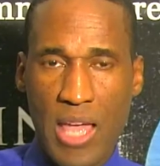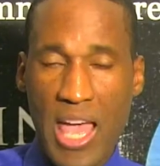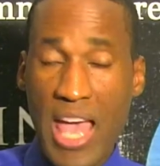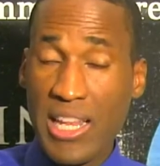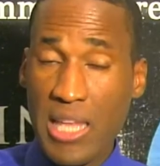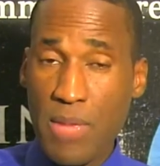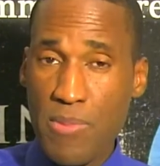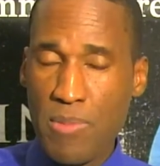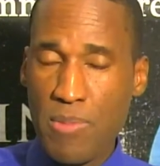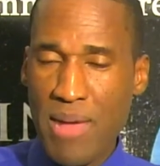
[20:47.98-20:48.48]

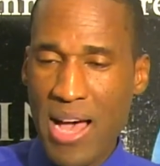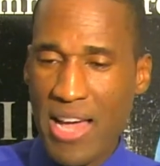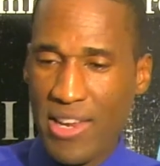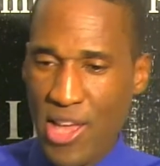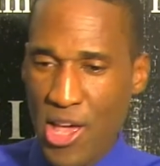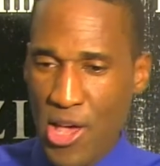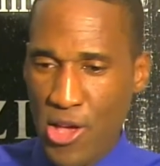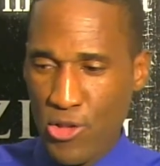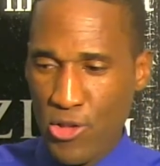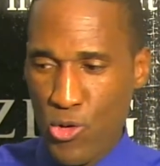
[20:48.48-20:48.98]
And keep in
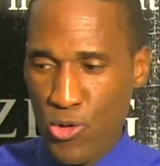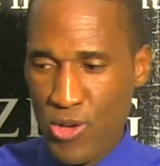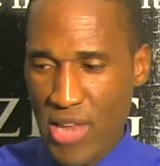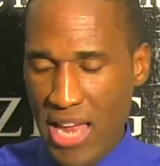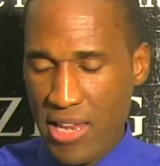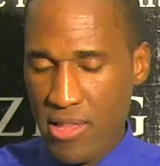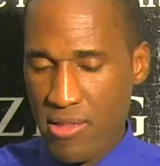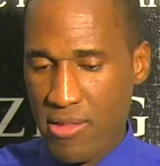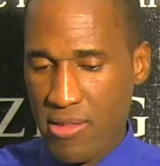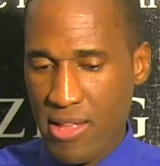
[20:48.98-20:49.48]
mind,
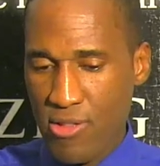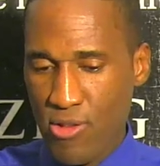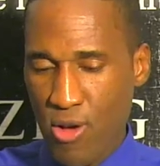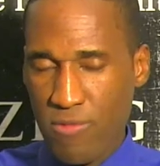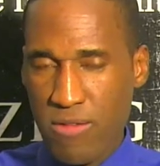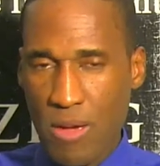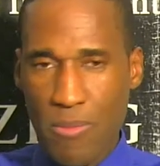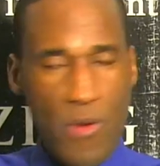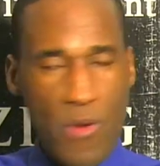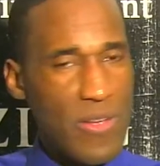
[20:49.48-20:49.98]
United States
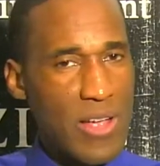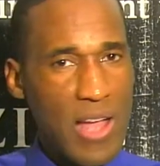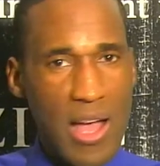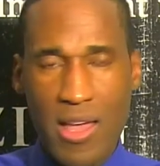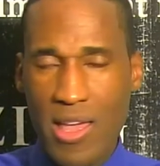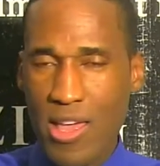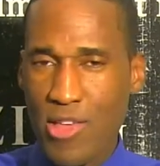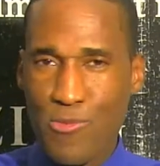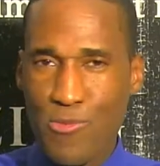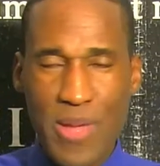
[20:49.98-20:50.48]
of
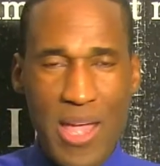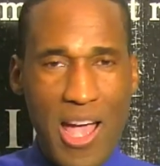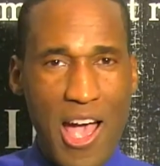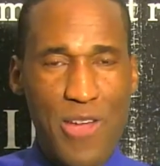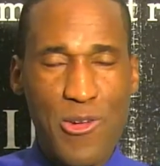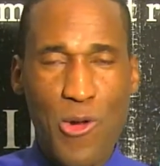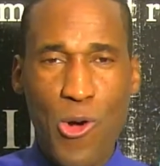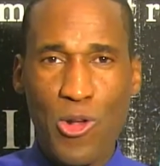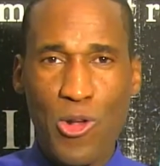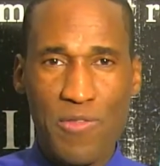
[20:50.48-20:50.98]
America is
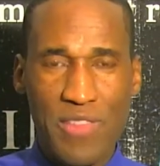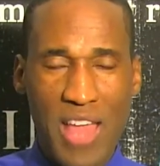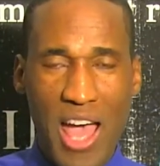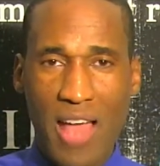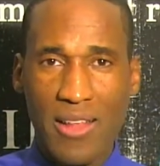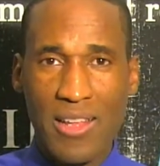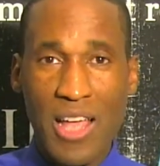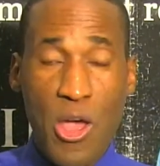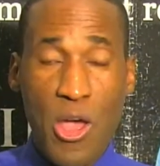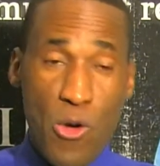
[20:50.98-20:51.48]
behind all of
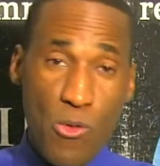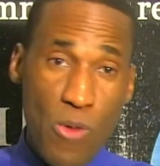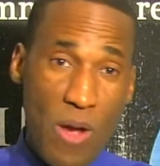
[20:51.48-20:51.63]
that.